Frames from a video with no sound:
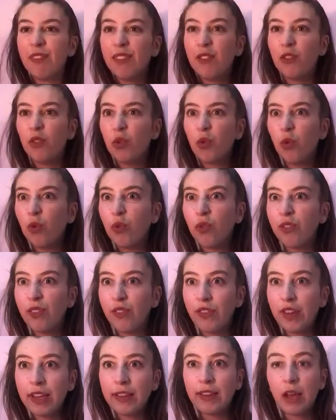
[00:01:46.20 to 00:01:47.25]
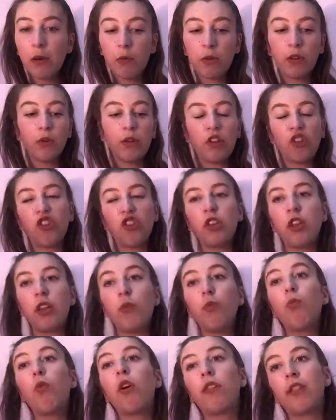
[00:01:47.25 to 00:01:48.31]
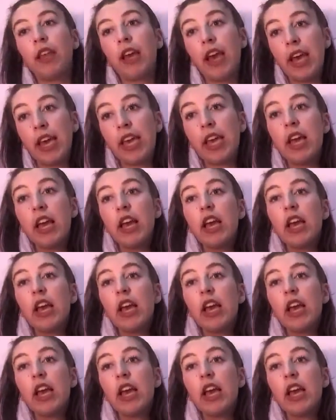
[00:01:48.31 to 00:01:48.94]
schools and things that I'm on audition and what they